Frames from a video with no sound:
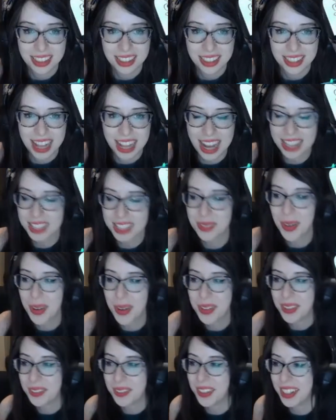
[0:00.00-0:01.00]
Last
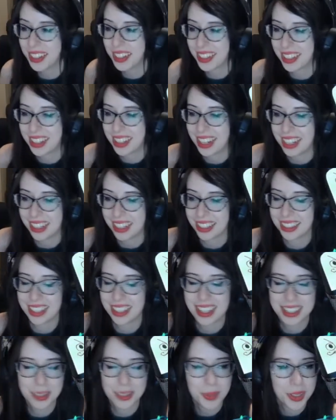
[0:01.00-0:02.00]
Pokemon of the night.
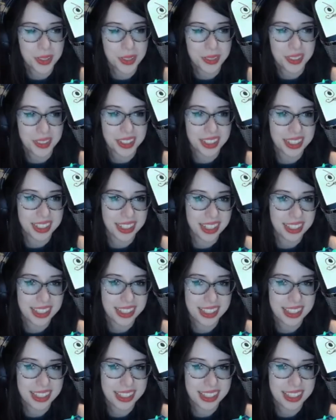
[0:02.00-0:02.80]
Last Pokemon of the night.